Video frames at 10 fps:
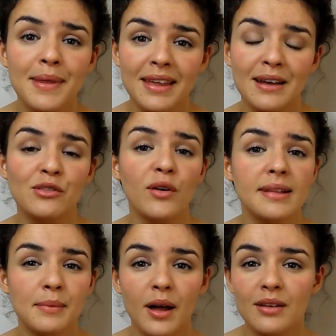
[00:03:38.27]
but then I've
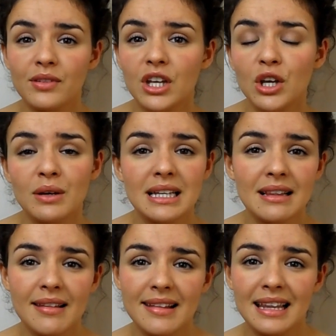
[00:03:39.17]
got some kind of cute
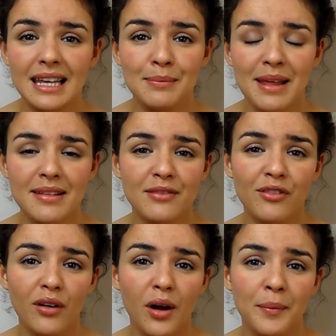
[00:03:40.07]
little silly bits
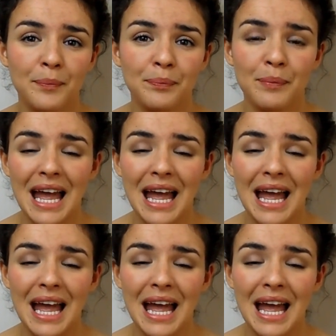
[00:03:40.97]
of um,